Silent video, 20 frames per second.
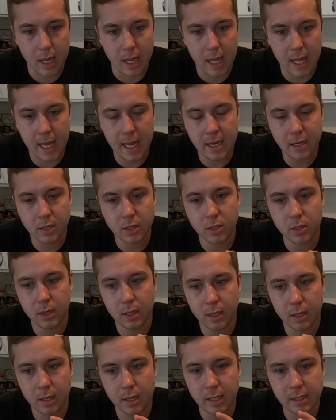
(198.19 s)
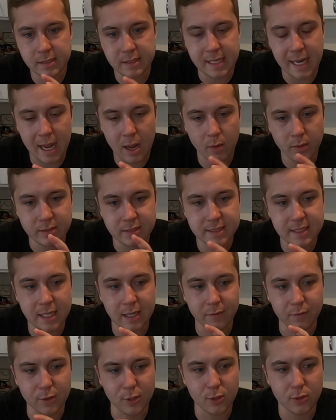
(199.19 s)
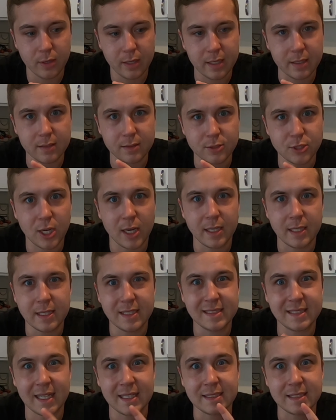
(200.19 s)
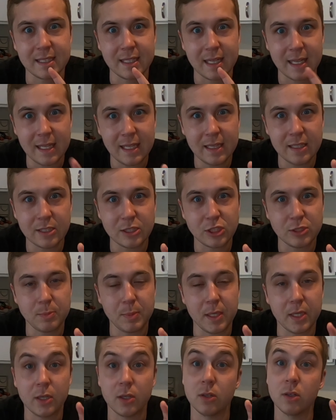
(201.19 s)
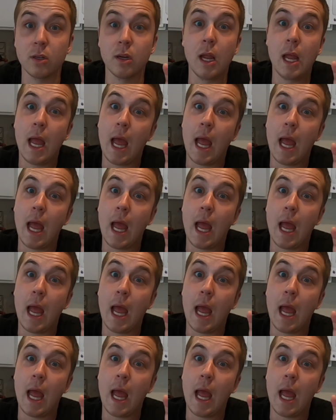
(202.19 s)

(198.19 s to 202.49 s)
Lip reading: it is now, instead of learning Chinese as an English speaker,